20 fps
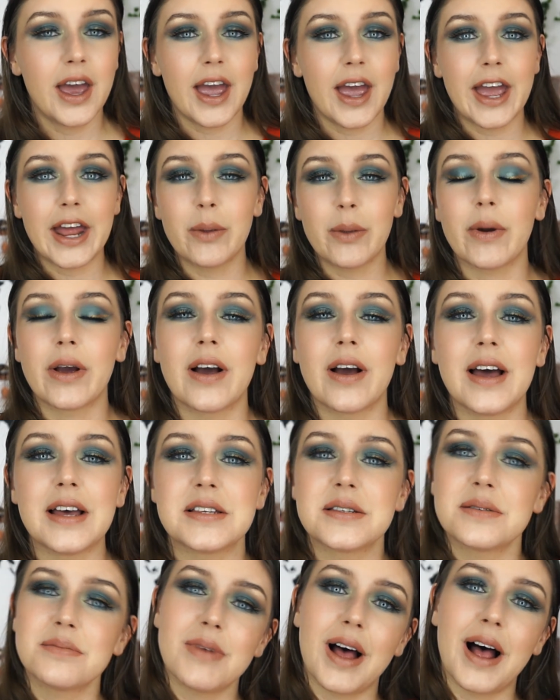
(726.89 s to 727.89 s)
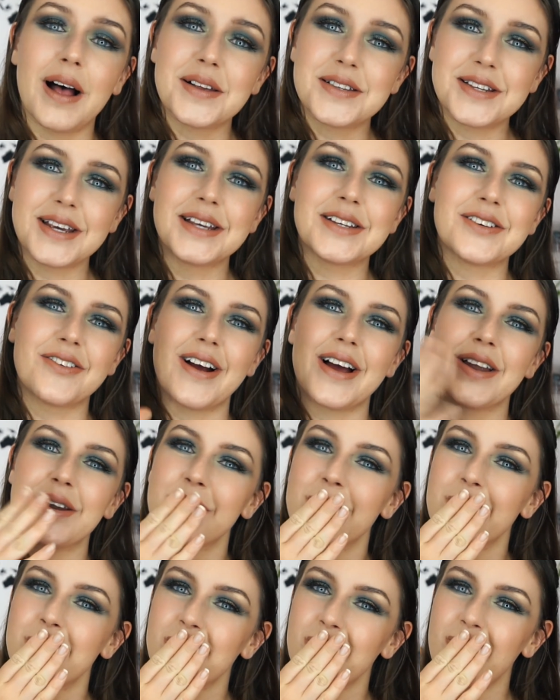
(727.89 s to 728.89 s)
Anyway guys, I'll see you around.
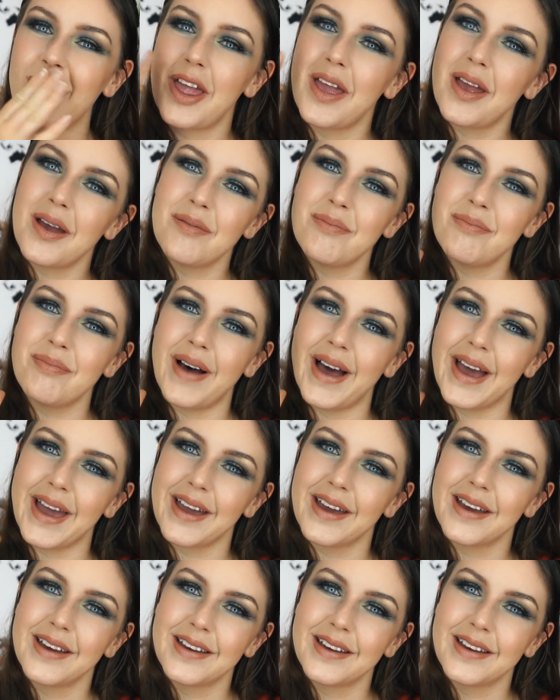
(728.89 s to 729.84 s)
Bye.